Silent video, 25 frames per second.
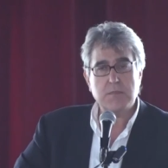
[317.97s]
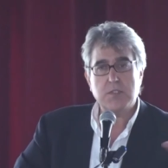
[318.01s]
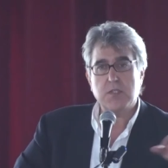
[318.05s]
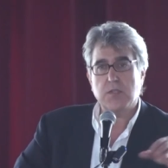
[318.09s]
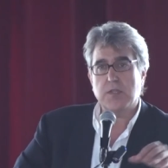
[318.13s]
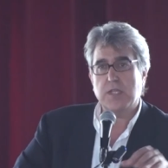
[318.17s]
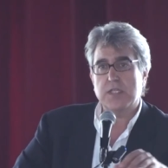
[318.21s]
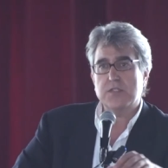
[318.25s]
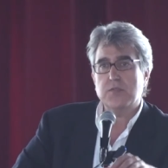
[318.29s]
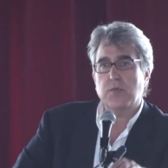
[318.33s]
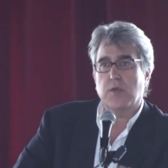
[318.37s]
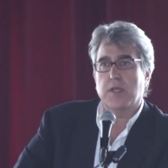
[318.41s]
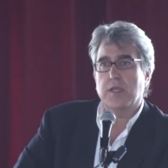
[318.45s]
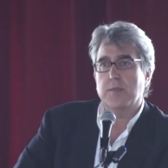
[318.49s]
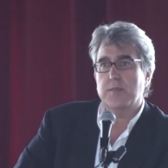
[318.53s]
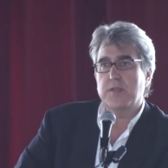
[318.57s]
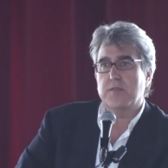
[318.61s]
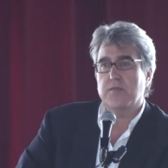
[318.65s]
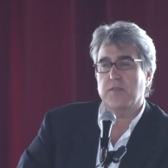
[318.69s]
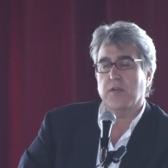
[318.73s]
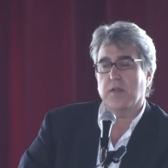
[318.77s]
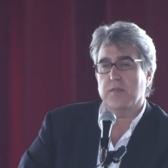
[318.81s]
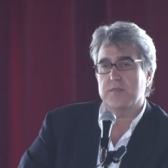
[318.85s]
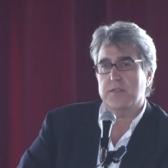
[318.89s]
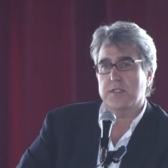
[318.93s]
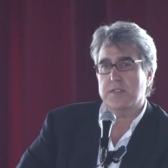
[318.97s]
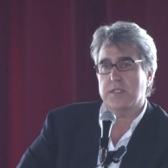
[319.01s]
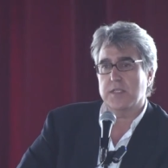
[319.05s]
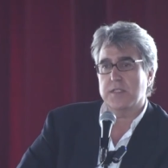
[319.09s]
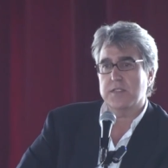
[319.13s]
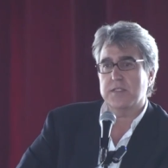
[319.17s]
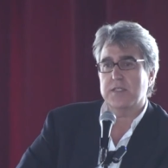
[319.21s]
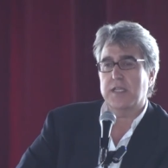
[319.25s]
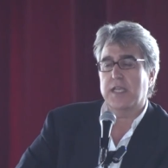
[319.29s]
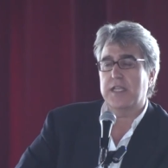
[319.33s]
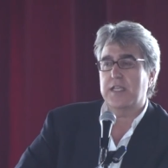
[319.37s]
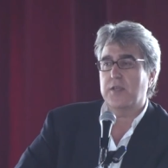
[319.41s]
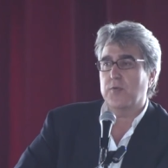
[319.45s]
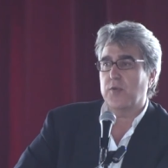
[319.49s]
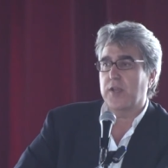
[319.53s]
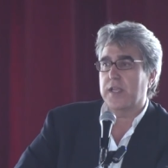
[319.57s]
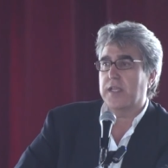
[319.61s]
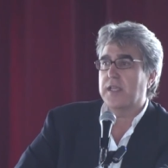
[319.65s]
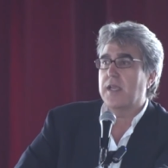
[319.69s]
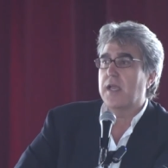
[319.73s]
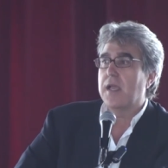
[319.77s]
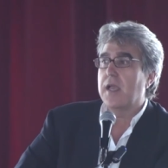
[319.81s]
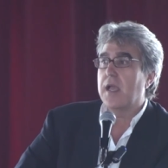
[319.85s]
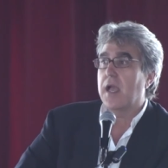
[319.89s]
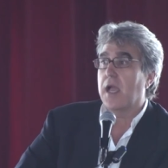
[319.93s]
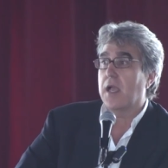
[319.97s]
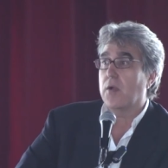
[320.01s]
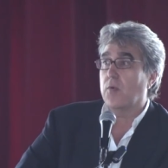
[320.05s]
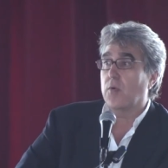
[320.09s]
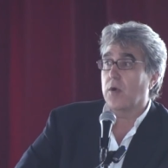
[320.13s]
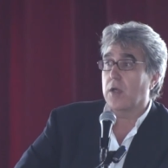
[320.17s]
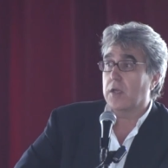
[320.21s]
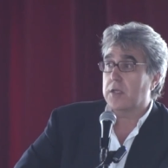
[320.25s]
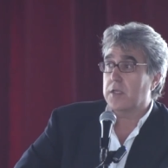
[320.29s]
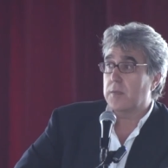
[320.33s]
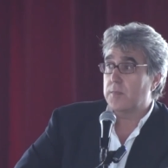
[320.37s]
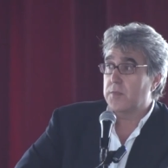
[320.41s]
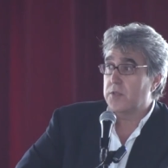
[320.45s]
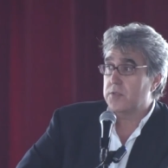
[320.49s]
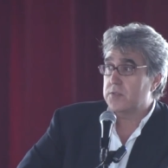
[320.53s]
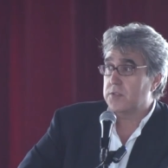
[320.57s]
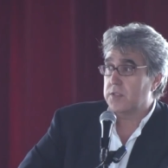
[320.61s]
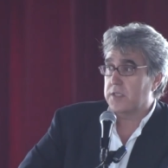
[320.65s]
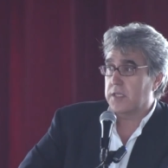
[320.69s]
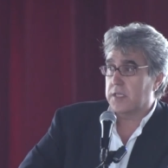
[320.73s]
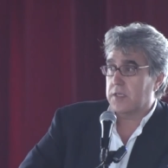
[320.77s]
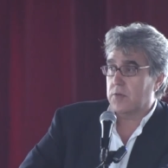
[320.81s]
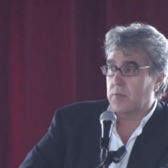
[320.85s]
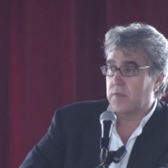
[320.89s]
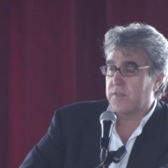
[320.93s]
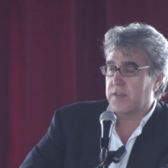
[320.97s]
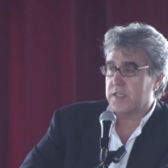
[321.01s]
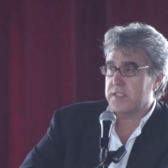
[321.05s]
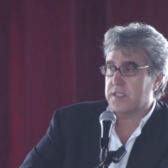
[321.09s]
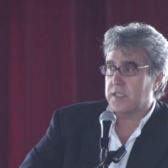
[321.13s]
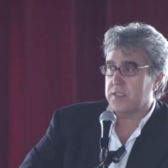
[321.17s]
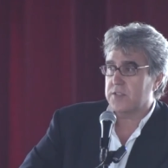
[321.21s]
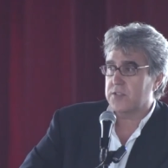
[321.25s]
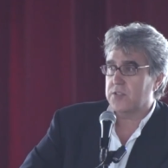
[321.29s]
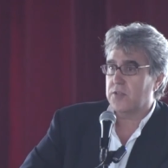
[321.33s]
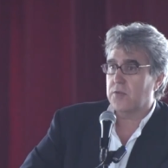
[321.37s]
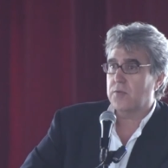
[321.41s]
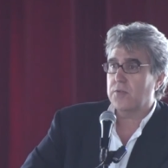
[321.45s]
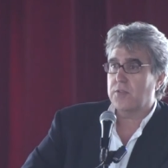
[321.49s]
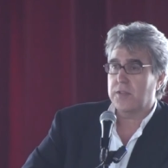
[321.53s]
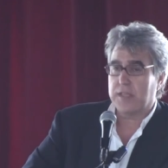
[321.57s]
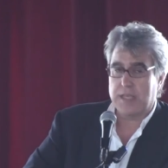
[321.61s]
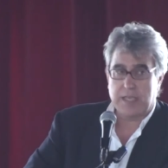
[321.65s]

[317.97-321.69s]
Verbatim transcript: So that's why I'm involved in this. Anyway, I welcome you to the conversación.